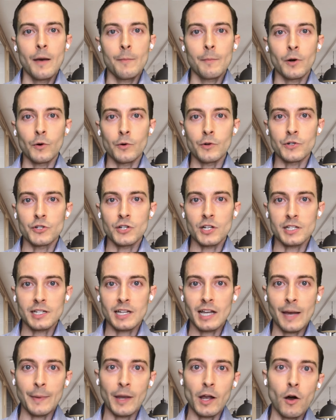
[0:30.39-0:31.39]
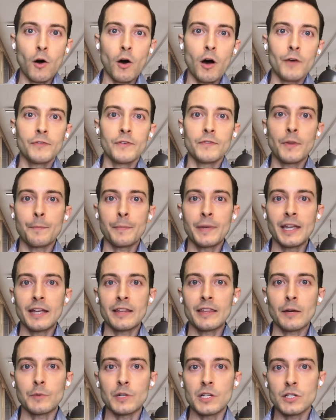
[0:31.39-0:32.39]
but we're just coming off of the
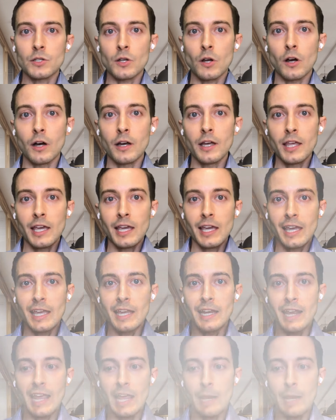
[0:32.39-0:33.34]
peak that we saw in